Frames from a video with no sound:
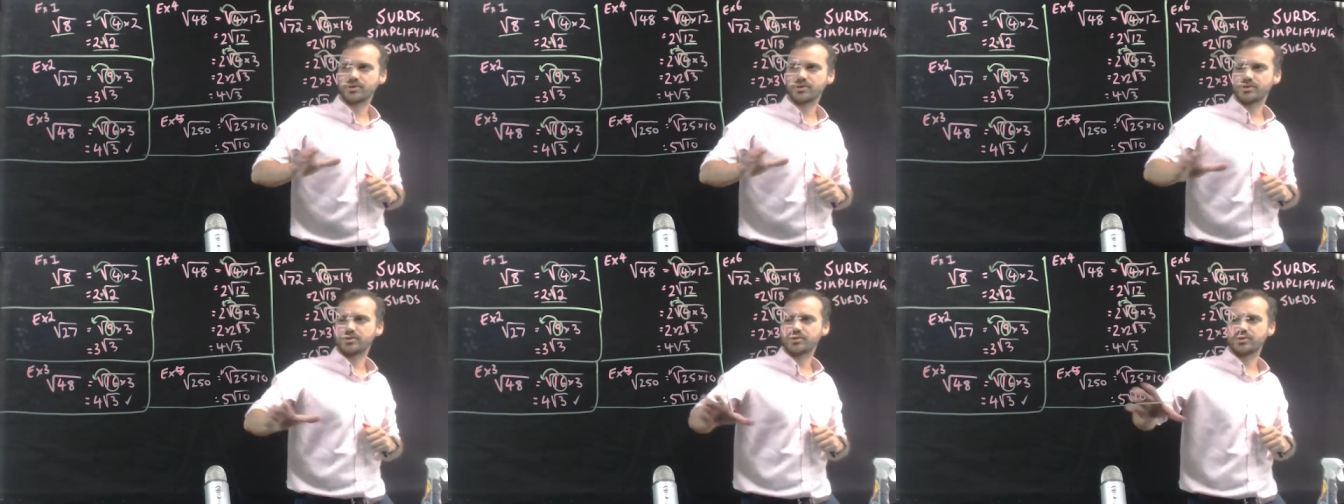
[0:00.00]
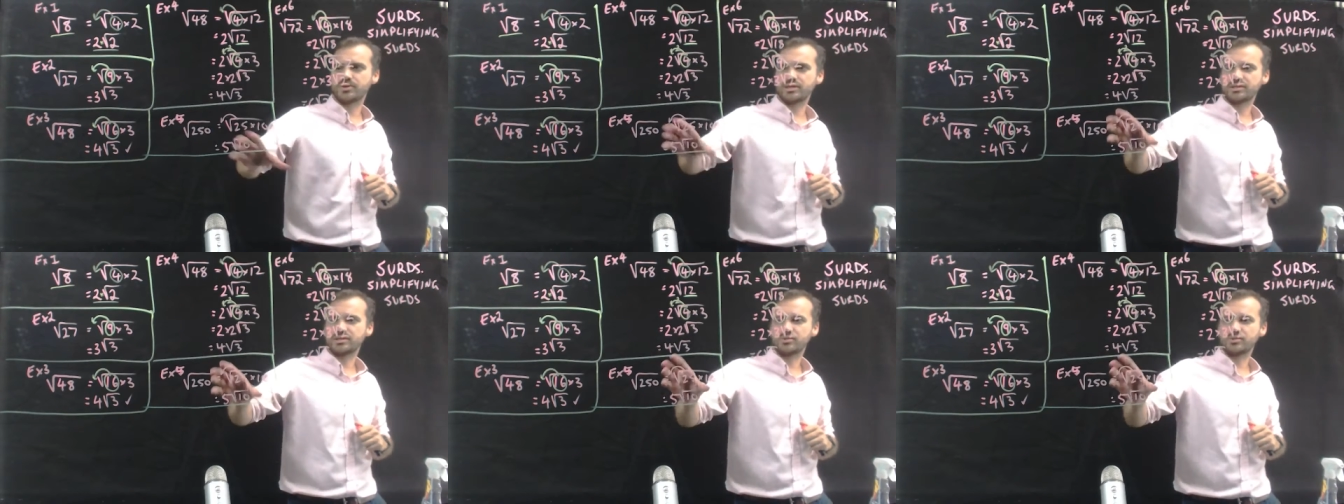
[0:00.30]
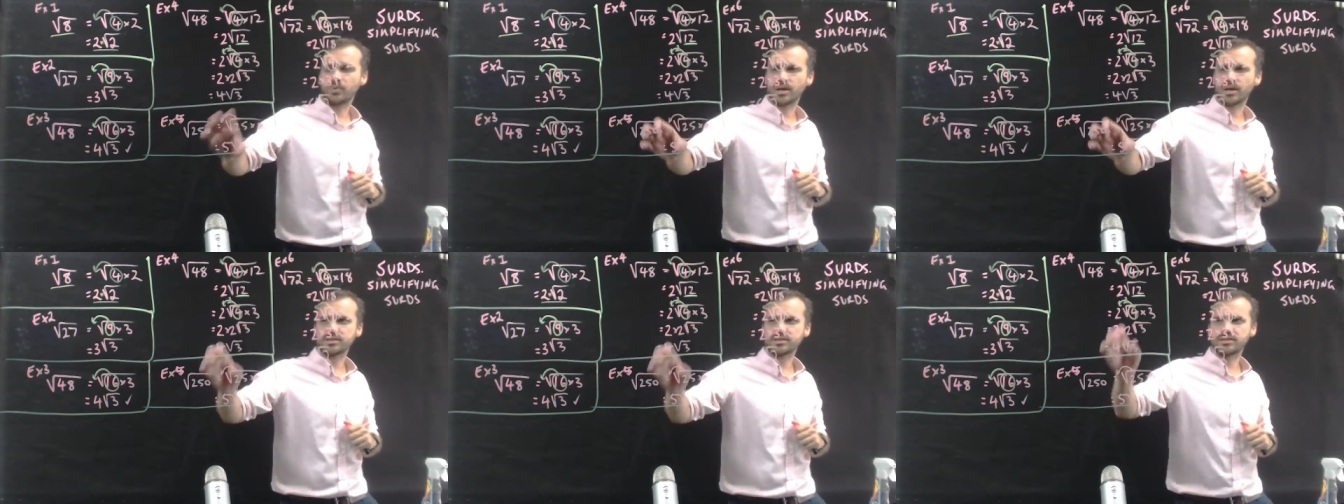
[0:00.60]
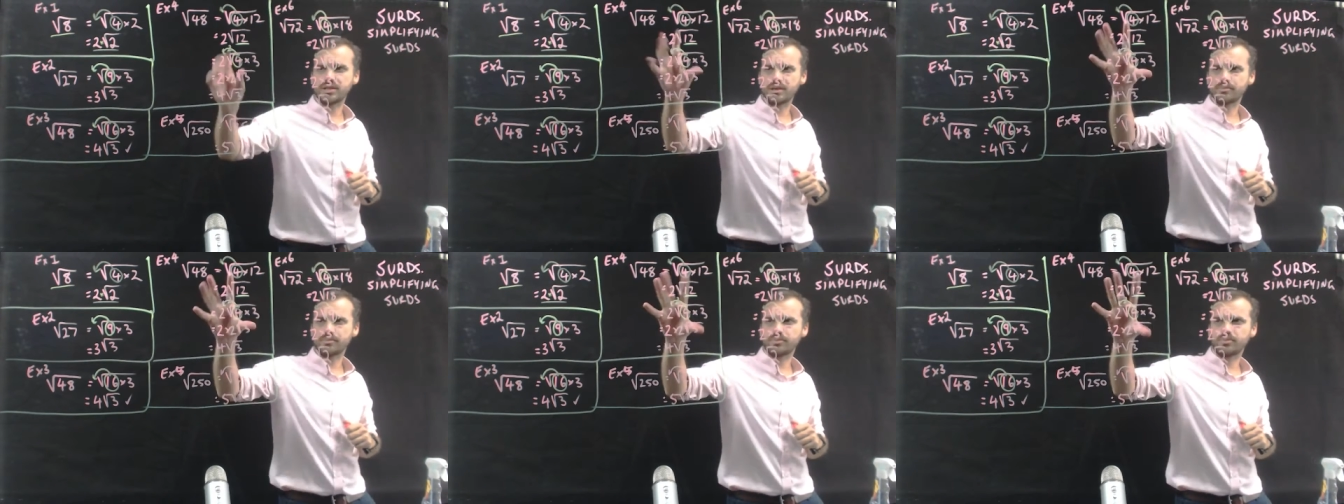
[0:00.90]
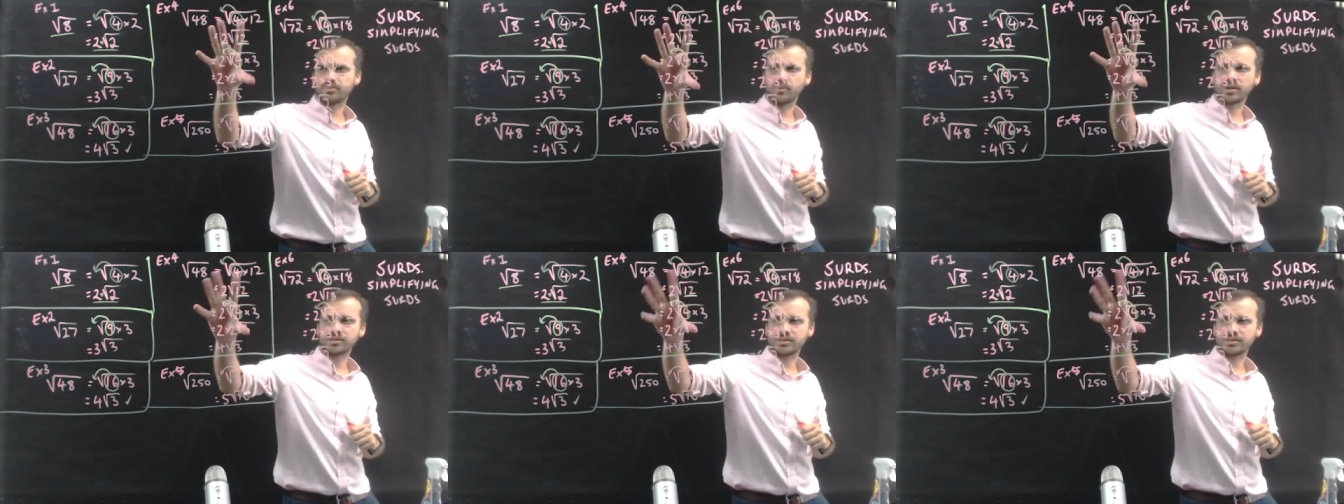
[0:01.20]
you do things in one step,
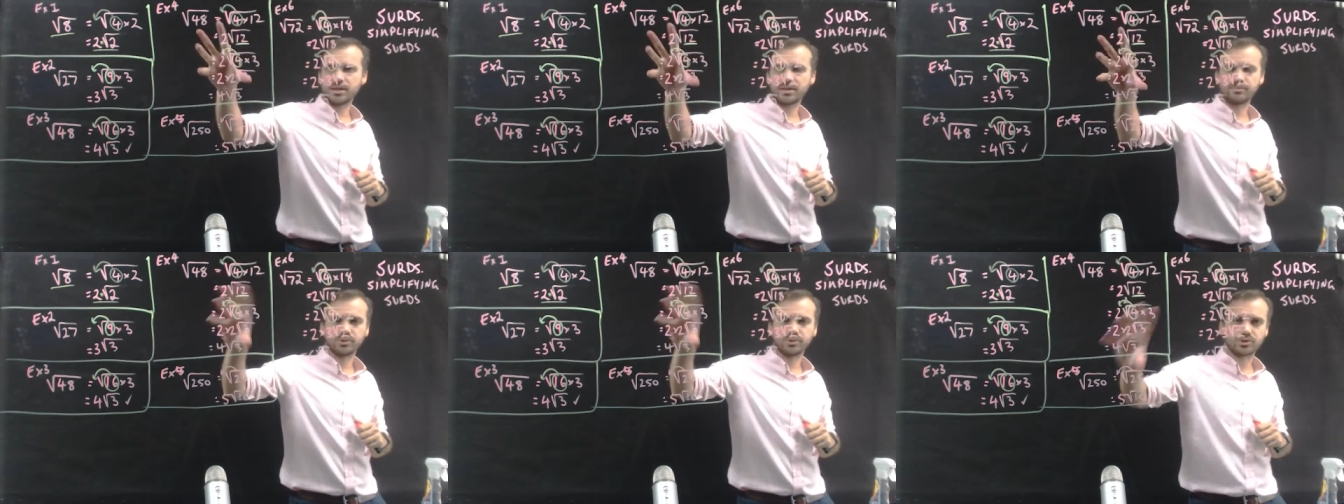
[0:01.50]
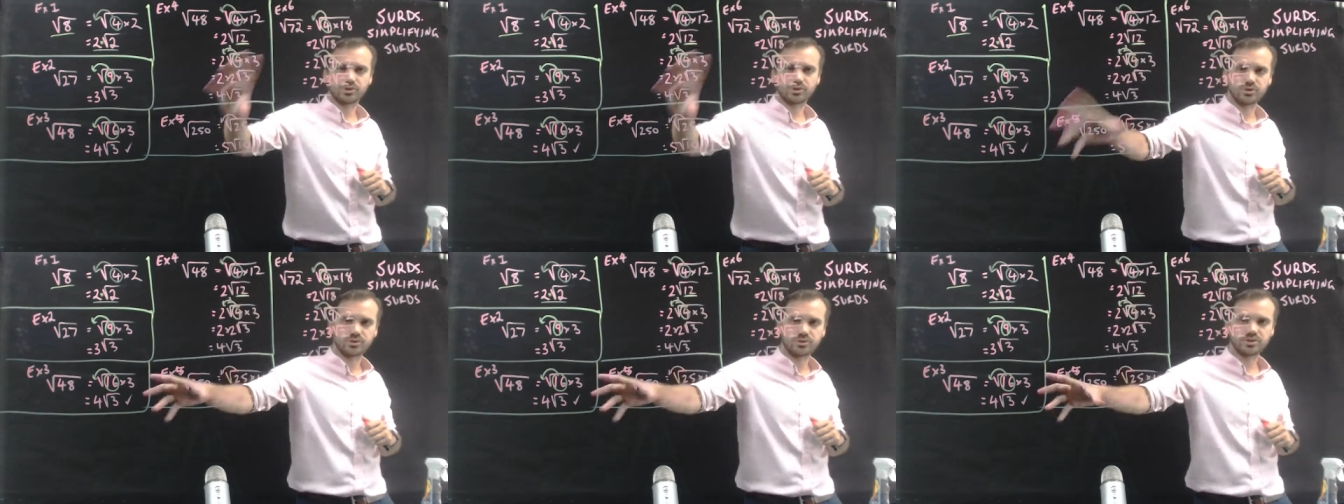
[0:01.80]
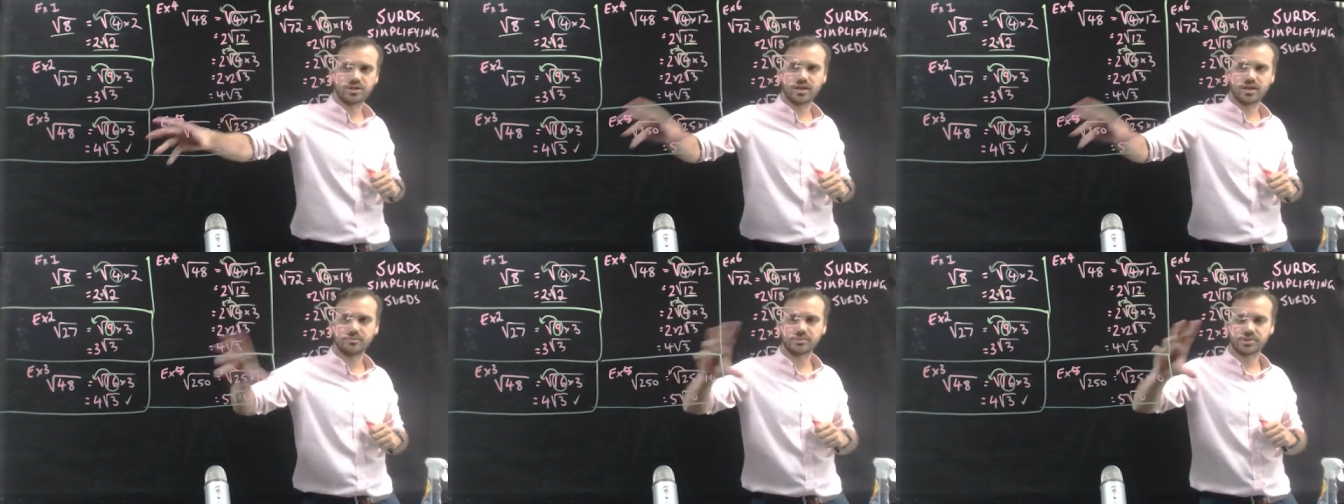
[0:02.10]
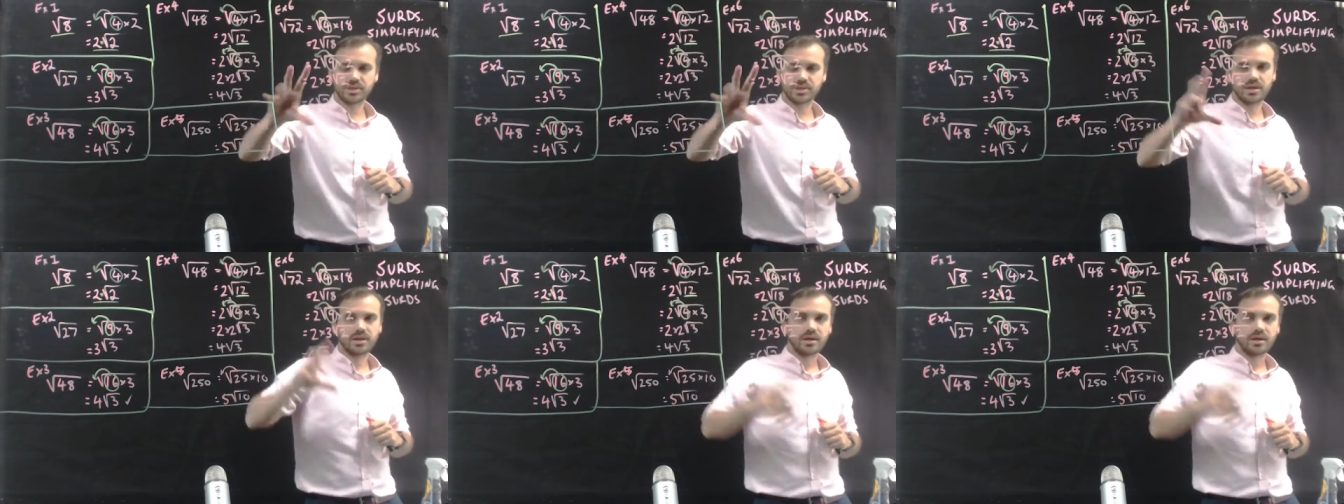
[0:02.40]
one step, or two steps,